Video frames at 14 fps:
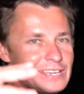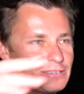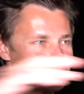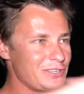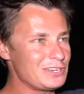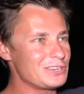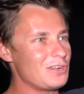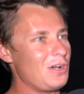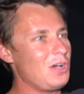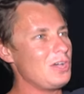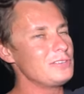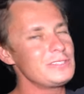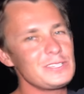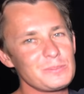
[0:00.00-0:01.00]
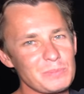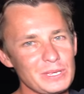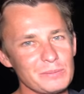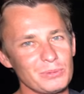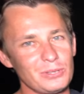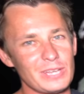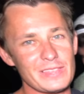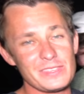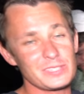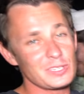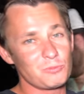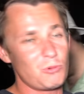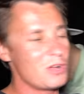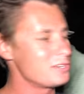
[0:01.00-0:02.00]
feeding all these people, and this
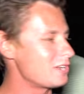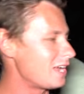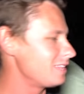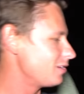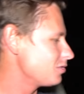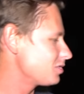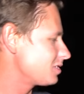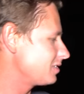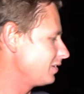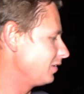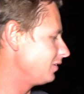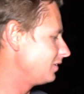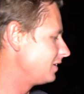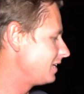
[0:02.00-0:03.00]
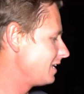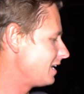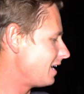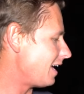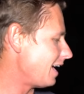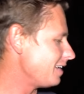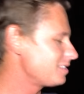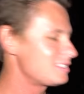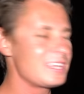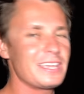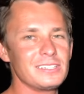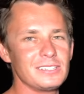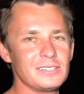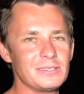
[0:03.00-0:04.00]
is one night. There's still, I'd
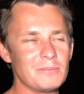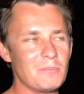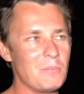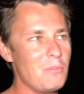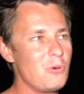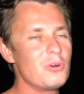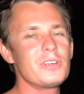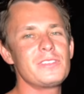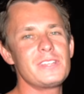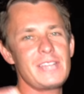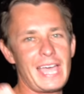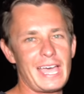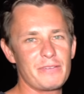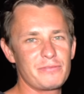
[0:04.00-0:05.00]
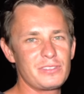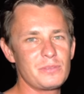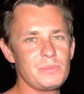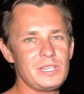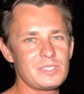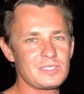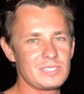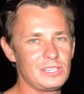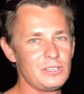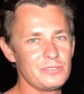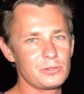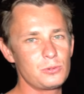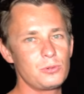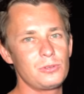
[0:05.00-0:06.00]
say, more than half of the meat still in
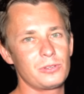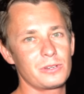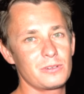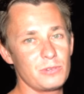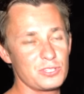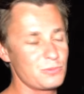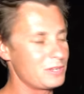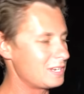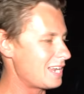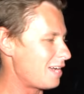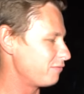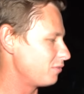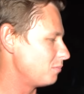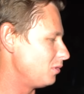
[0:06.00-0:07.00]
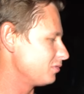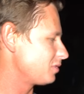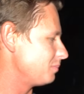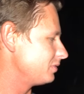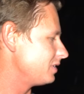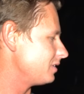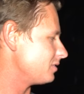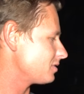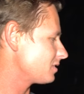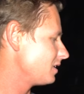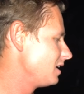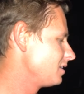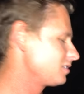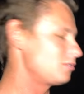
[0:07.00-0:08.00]
the cooler, which we can have for multiple dinners.
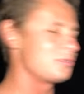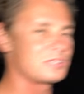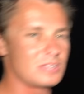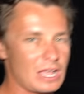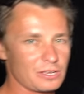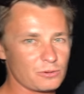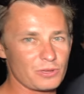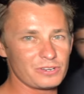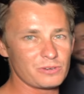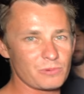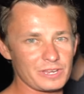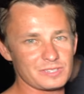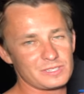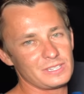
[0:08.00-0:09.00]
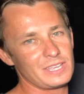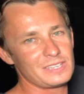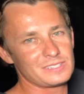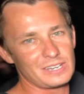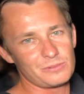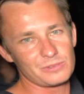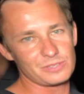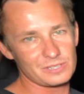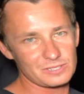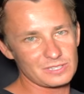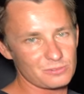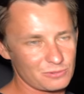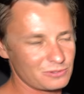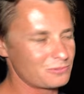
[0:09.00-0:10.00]
So it's not going to waste in case anyone thinks
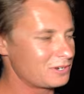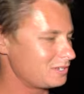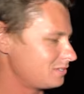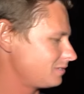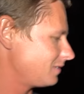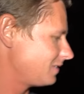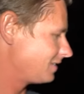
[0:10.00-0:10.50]
it's going to waste.